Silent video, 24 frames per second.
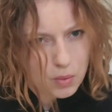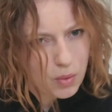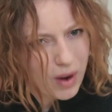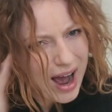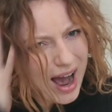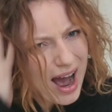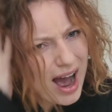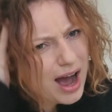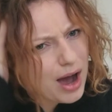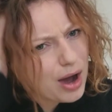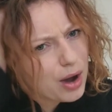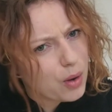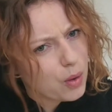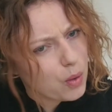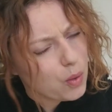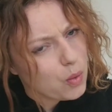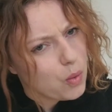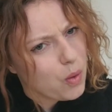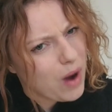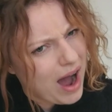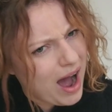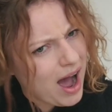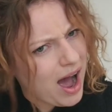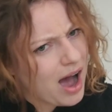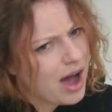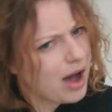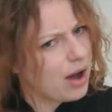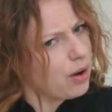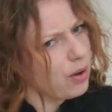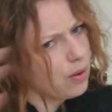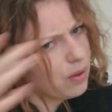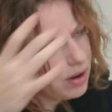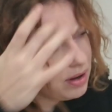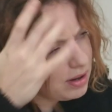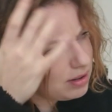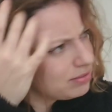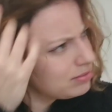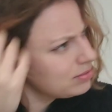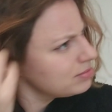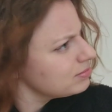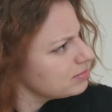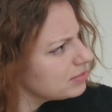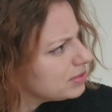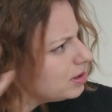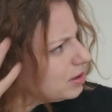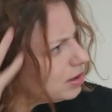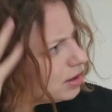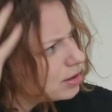Wow.
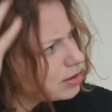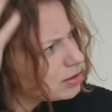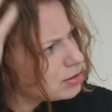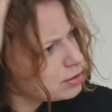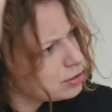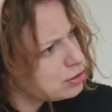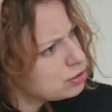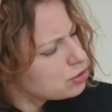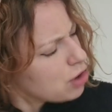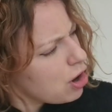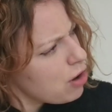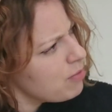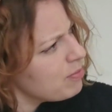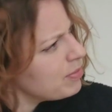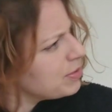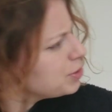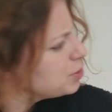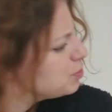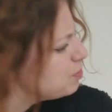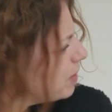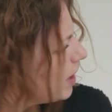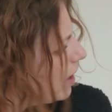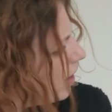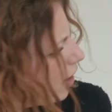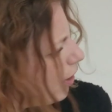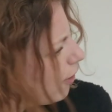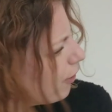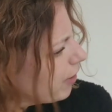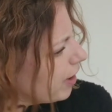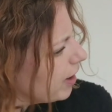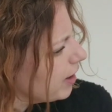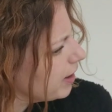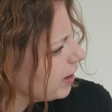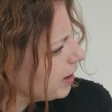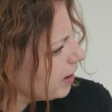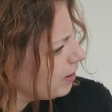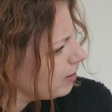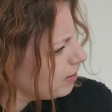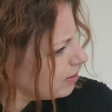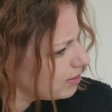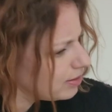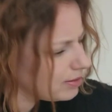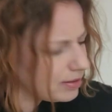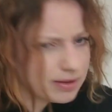Looks so much better already.